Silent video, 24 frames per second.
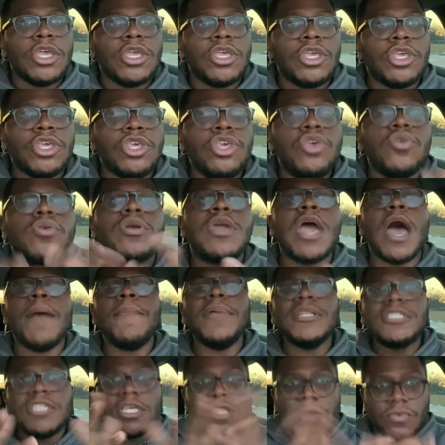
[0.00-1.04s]
you come
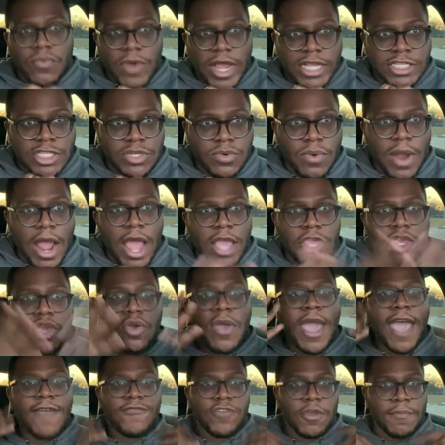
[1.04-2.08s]
into the restaurant, you
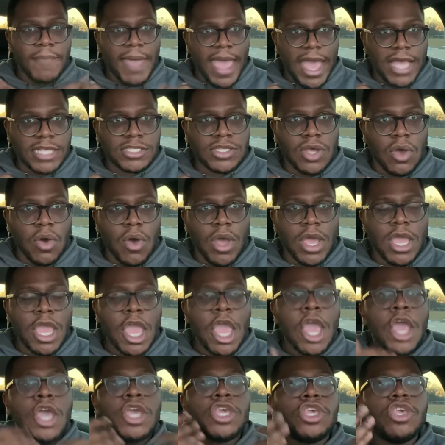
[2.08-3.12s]
have your mask on.
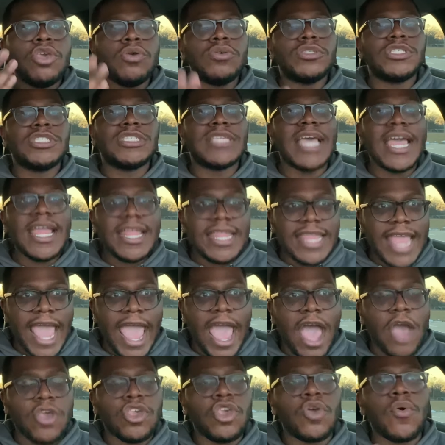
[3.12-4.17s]
You sit
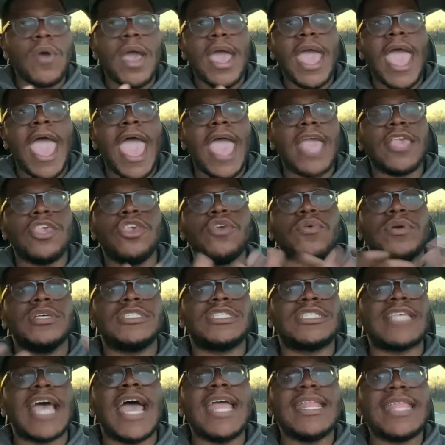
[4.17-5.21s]
down, you
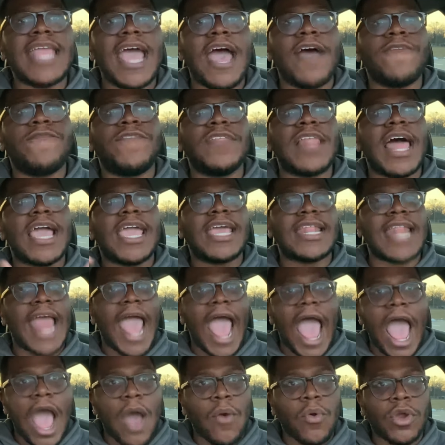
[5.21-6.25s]
sat down for like an
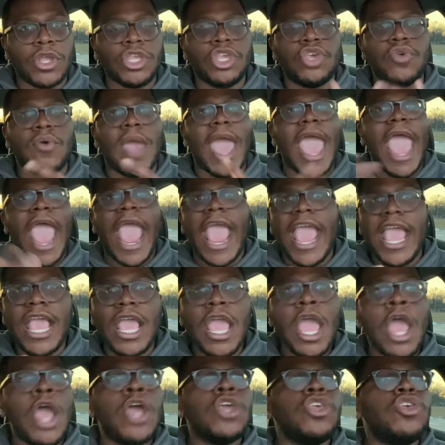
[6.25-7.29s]
hour, you ate,
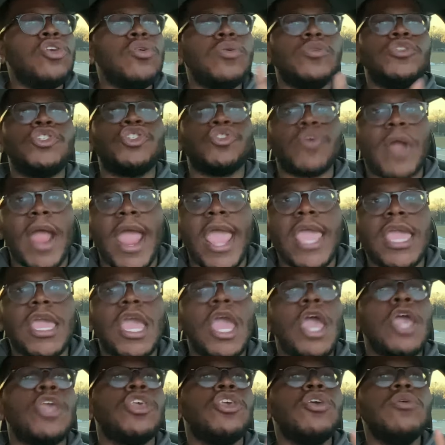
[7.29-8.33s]
you drank,
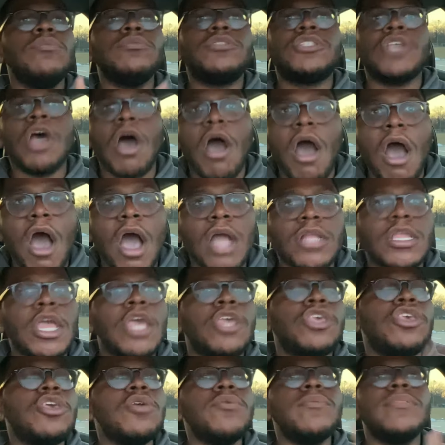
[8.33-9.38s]
you talked, you